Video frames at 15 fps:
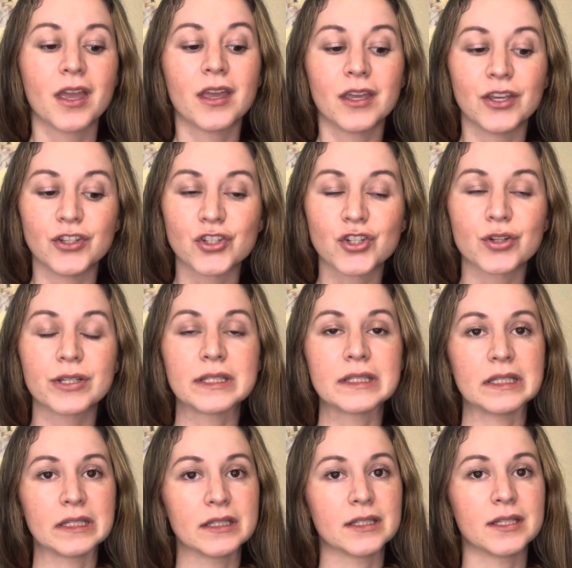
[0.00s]

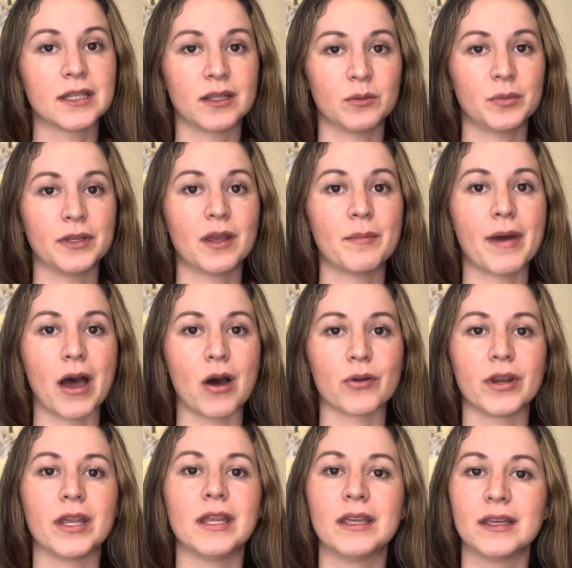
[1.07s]
Interesting tidbit about
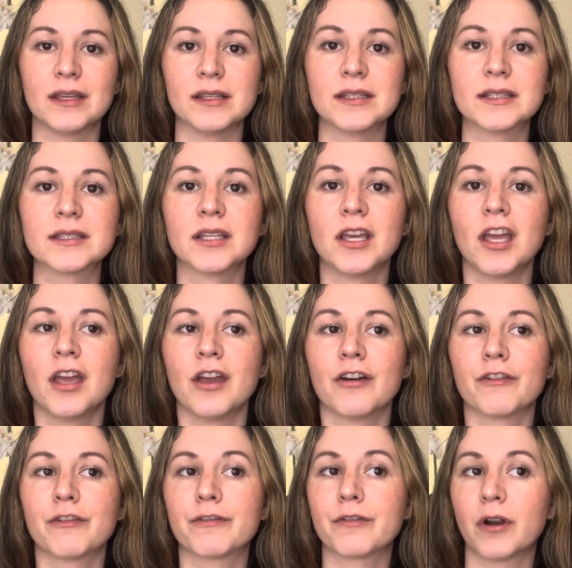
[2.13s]
it is
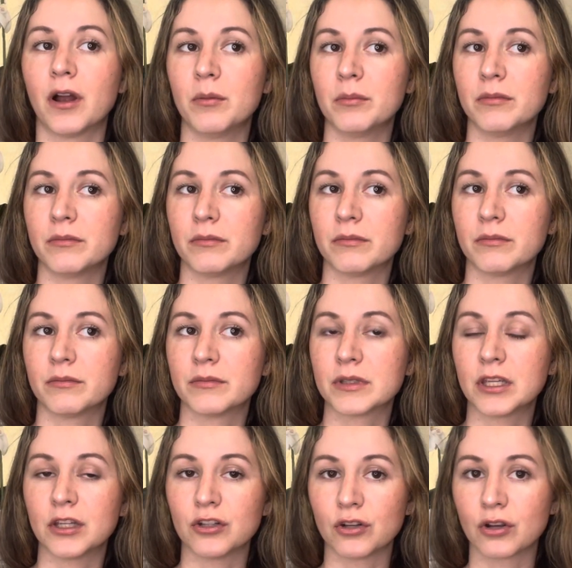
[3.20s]
from
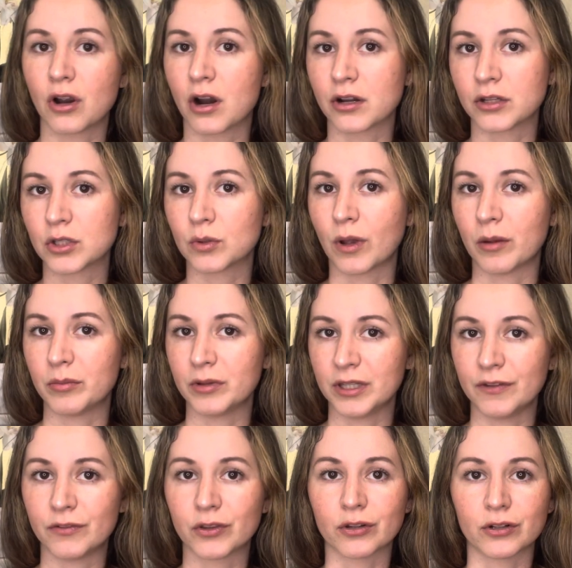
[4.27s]
kindergarten to, I
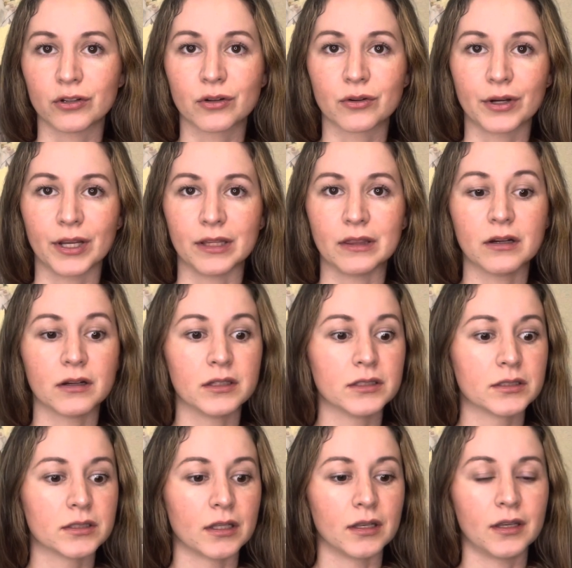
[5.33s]
believe, third grade, there
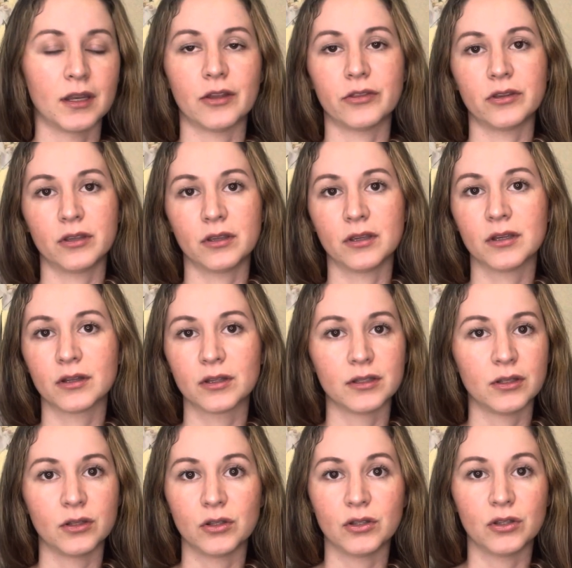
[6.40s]
is
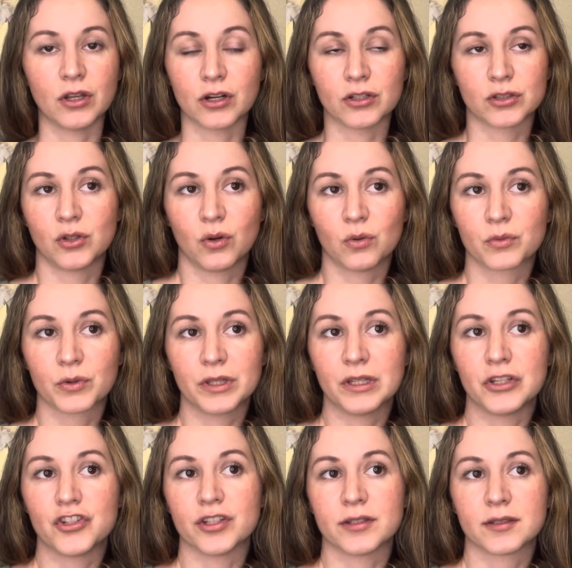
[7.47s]
nothing, there is no
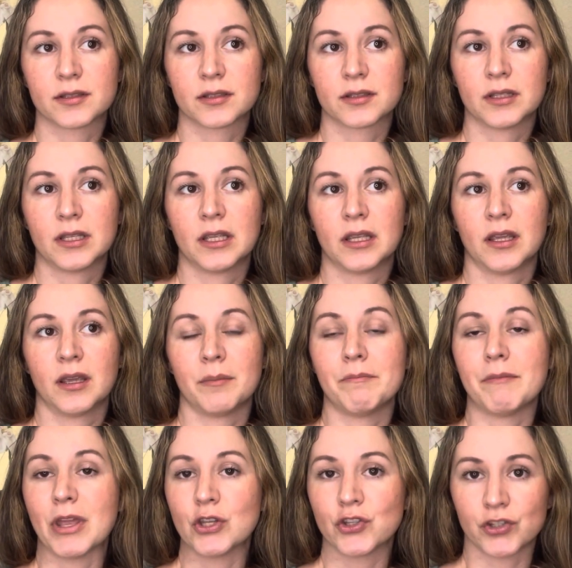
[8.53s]
religious
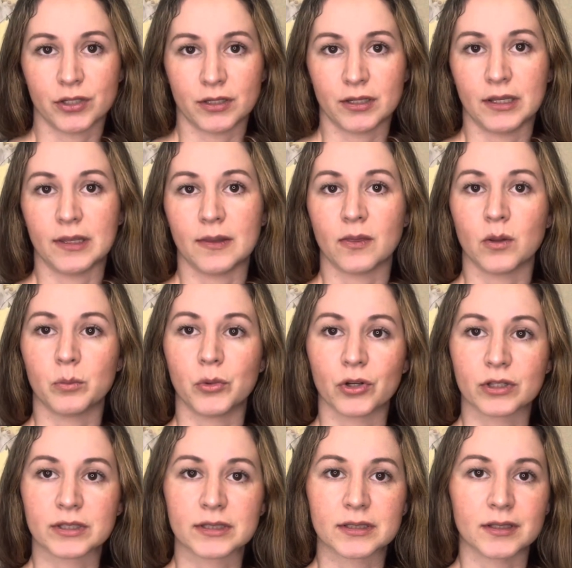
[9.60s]
mention in the
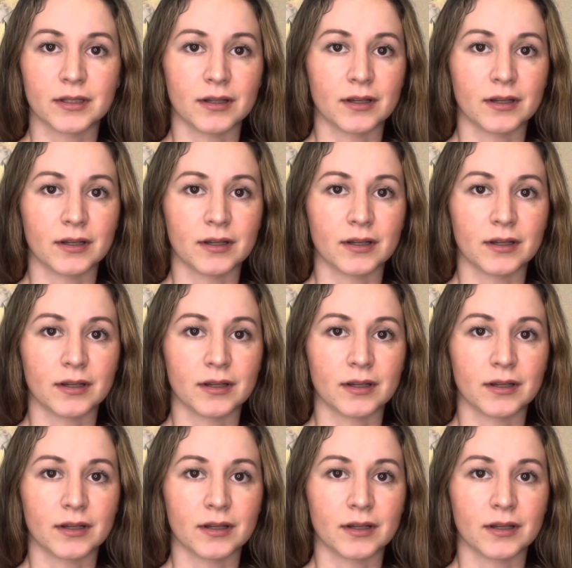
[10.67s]
books.